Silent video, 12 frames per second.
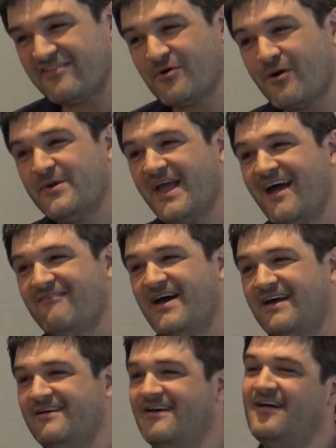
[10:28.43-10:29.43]
where we have
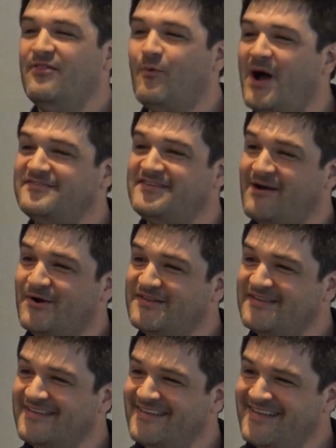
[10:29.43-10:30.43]
the watchtowers.
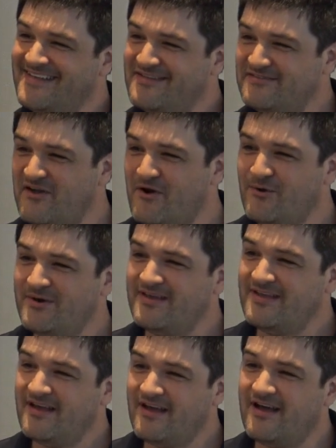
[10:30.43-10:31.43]
So
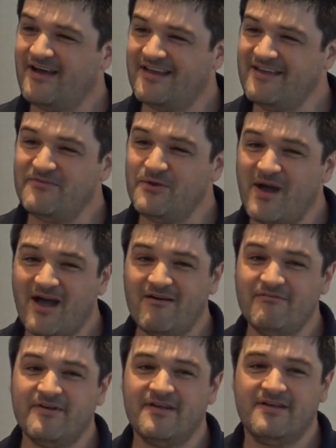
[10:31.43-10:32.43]
if you
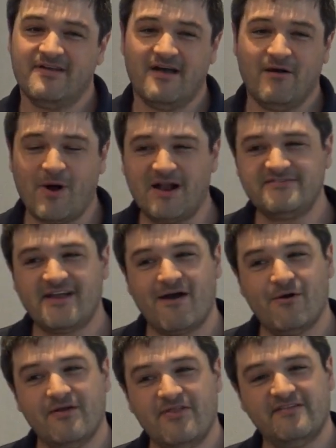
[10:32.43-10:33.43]
have a
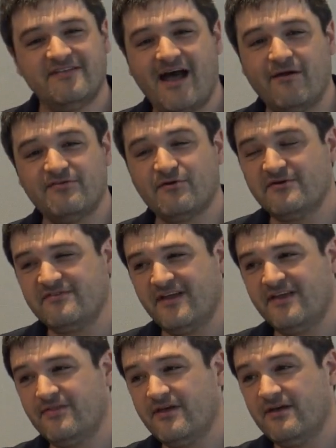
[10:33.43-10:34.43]
watchtower that's
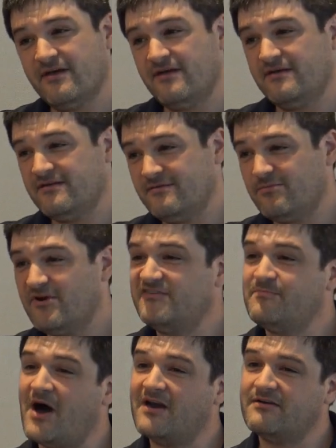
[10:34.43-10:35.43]
outsourcing the breach
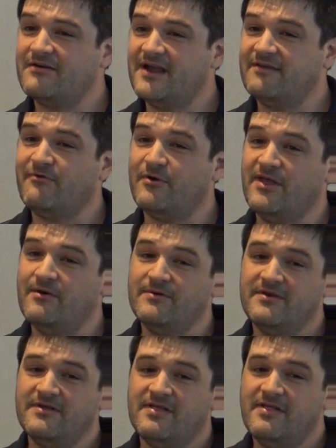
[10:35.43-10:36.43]
monitoring for you,
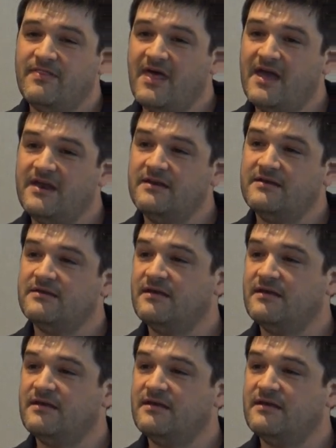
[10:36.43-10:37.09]
then